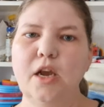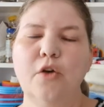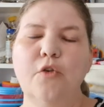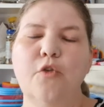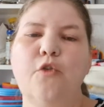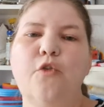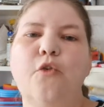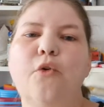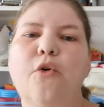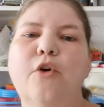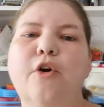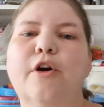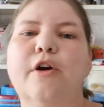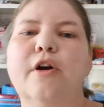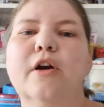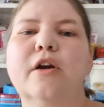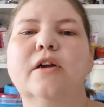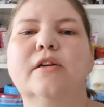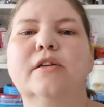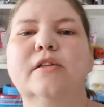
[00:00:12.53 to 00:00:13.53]

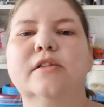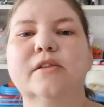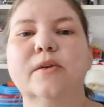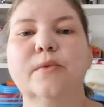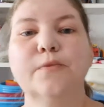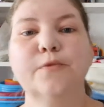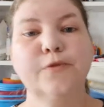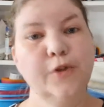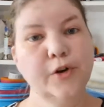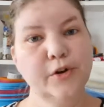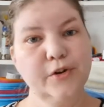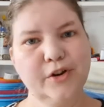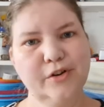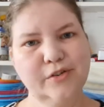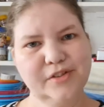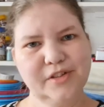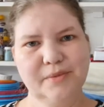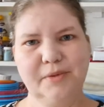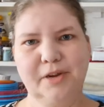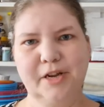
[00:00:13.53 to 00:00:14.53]
for some
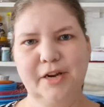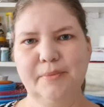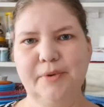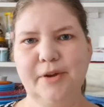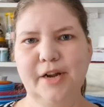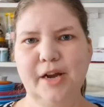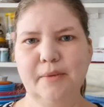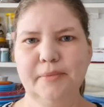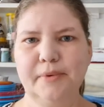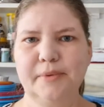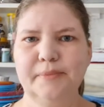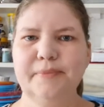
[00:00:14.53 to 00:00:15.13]
photos I'm going to put up.